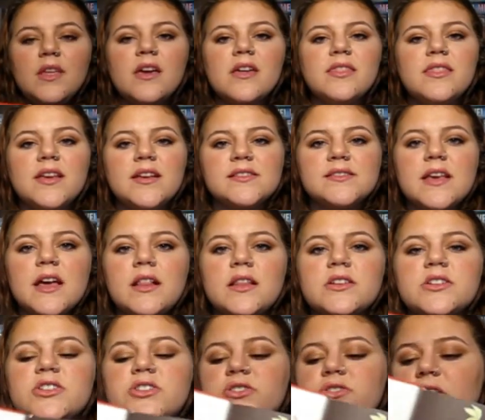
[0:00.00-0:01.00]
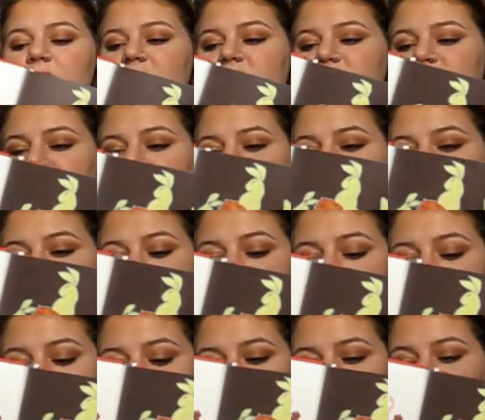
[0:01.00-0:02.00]
these
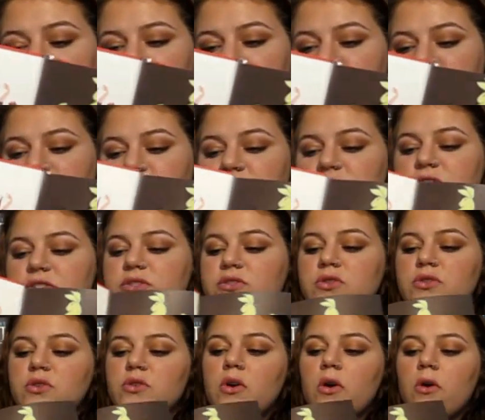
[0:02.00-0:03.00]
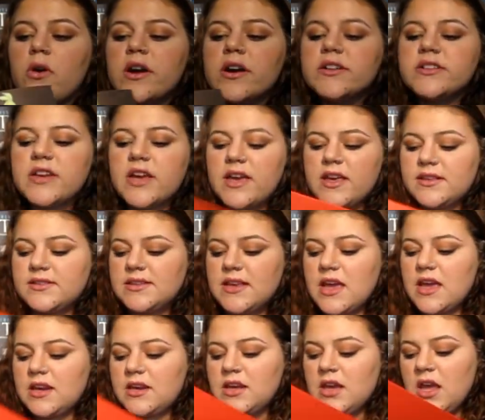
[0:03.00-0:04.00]
illustrations and it's just gorgeous
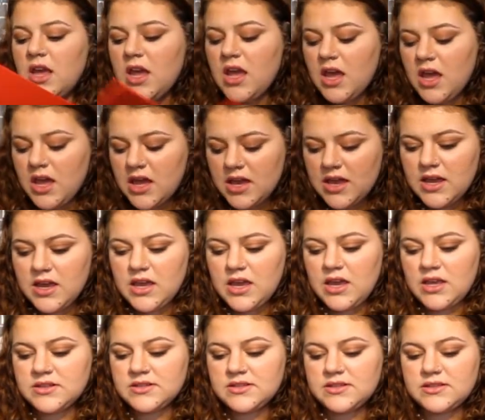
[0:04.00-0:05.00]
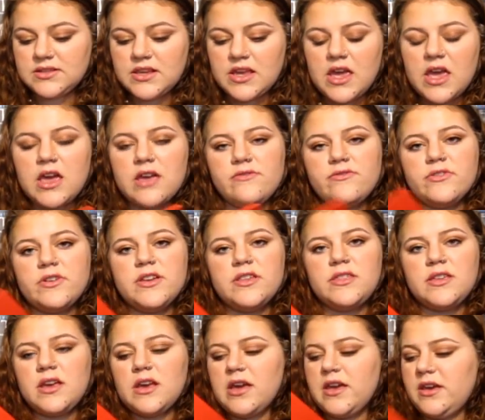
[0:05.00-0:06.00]
and it's
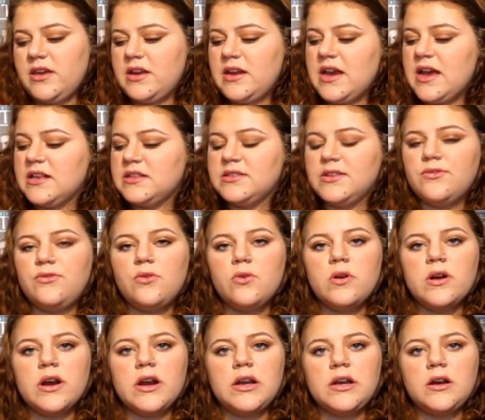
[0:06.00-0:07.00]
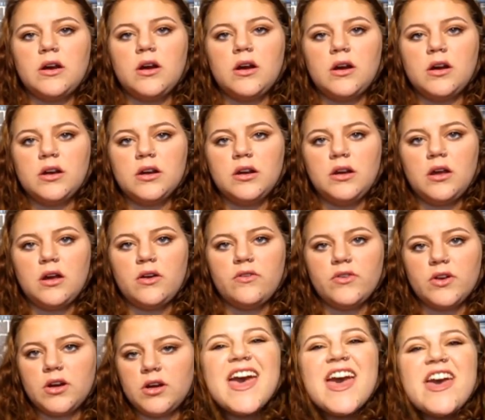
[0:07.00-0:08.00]
everything I could ask for in a
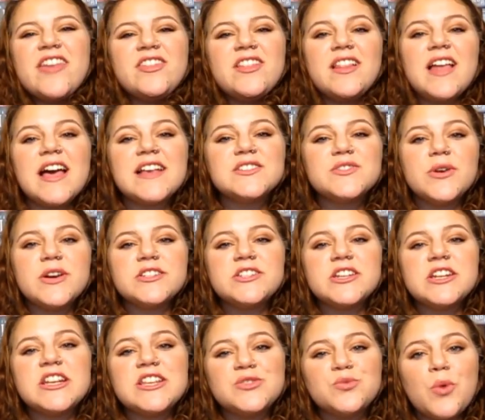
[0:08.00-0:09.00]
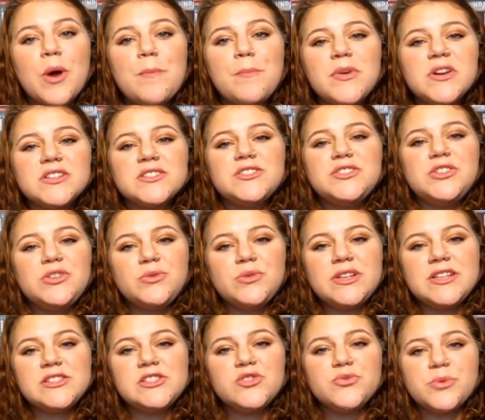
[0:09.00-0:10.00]
hardcover. And the last question is what books do you
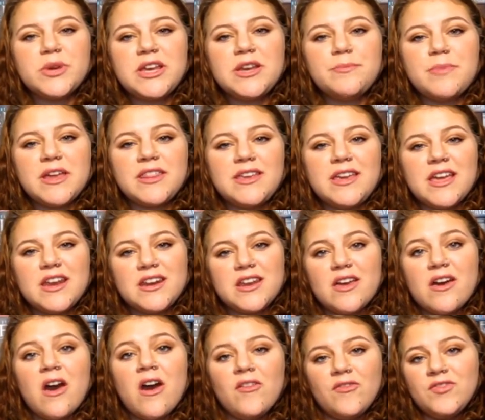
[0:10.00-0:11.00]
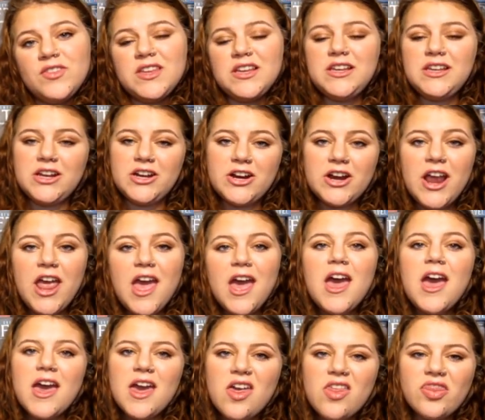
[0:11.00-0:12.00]
need to read by the end of the year?
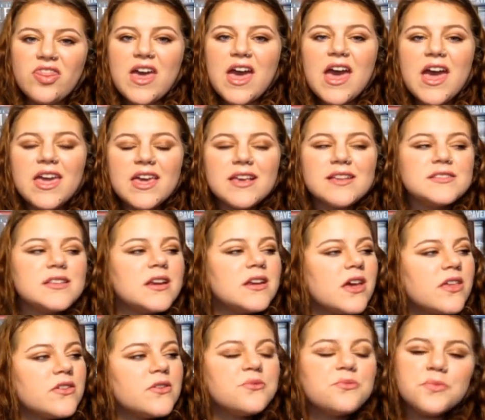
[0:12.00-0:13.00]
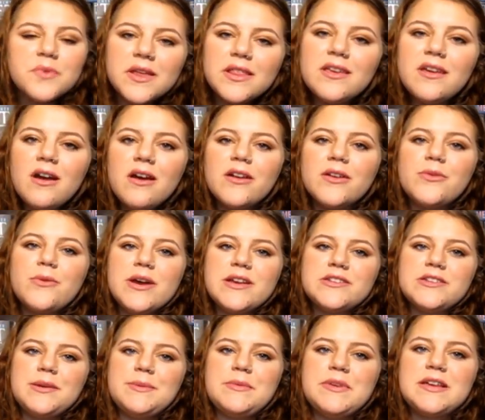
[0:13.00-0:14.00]
And that is another really hard
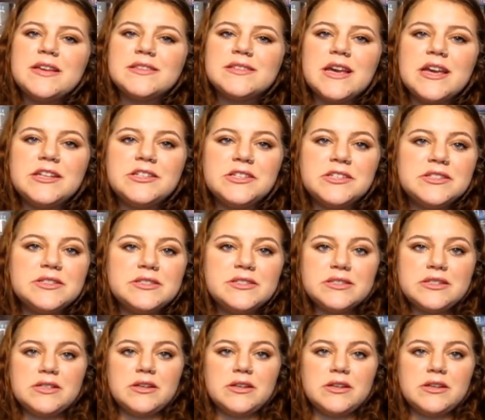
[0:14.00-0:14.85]
question because I just